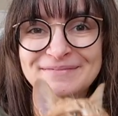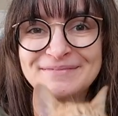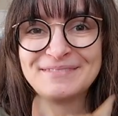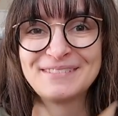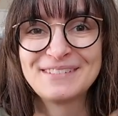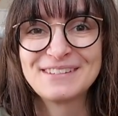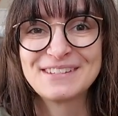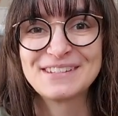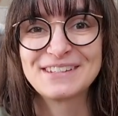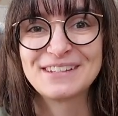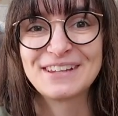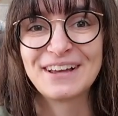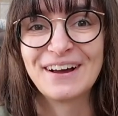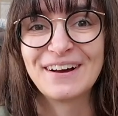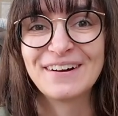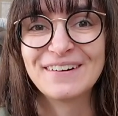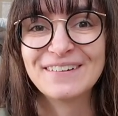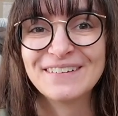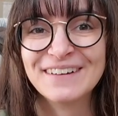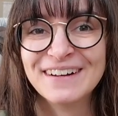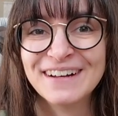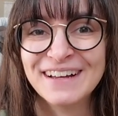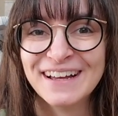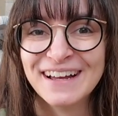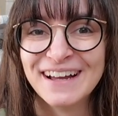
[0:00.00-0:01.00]

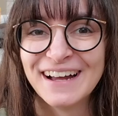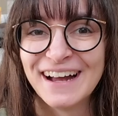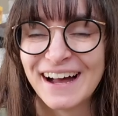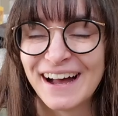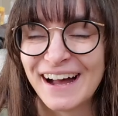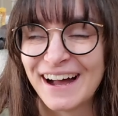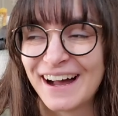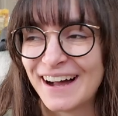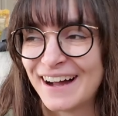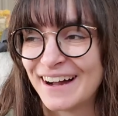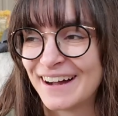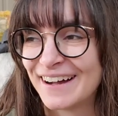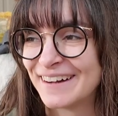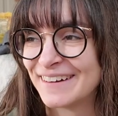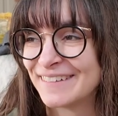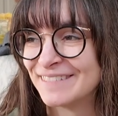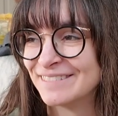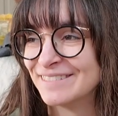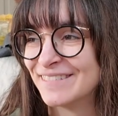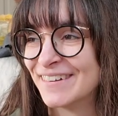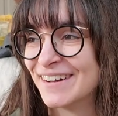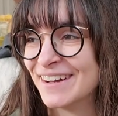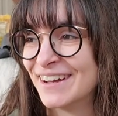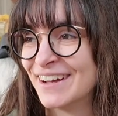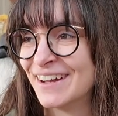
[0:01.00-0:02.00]
So,
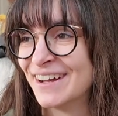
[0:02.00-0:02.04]
I